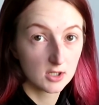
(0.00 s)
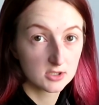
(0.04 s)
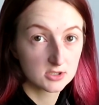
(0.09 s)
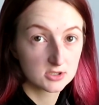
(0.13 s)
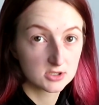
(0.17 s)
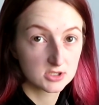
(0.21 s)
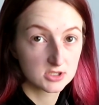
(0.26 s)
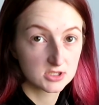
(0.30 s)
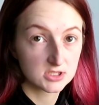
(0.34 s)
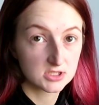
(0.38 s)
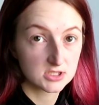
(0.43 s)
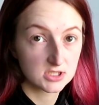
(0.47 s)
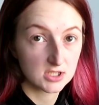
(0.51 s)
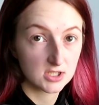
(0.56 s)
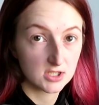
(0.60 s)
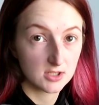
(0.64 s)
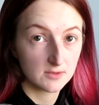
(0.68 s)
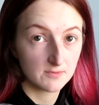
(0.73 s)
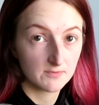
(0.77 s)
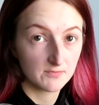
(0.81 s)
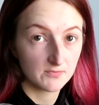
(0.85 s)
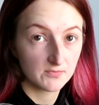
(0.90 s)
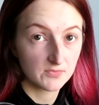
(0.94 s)
just
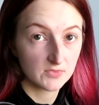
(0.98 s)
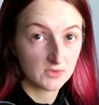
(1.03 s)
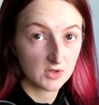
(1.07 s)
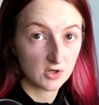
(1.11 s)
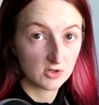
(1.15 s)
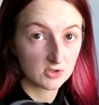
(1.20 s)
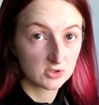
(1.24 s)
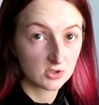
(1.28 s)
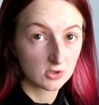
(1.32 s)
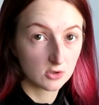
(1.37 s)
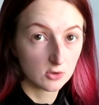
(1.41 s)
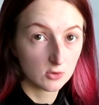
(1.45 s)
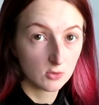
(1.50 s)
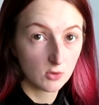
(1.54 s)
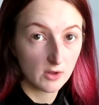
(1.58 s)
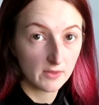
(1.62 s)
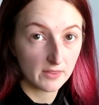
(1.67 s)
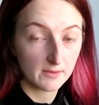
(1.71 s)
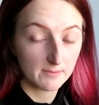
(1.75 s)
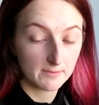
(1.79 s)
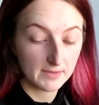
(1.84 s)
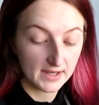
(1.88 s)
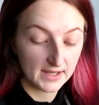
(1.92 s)
hot glue
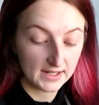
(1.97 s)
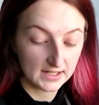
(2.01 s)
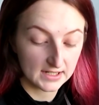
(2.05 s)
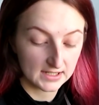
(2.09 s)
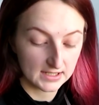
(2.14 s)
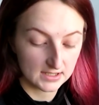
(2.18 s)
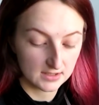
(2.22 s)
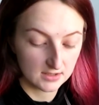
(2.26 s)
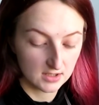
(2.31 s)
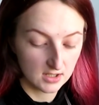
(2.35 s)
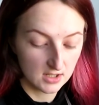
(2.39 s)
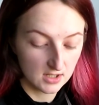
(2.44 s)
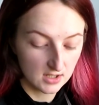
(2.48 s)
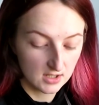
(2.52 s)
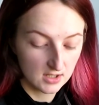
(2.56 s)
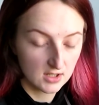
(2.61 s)
on the back and then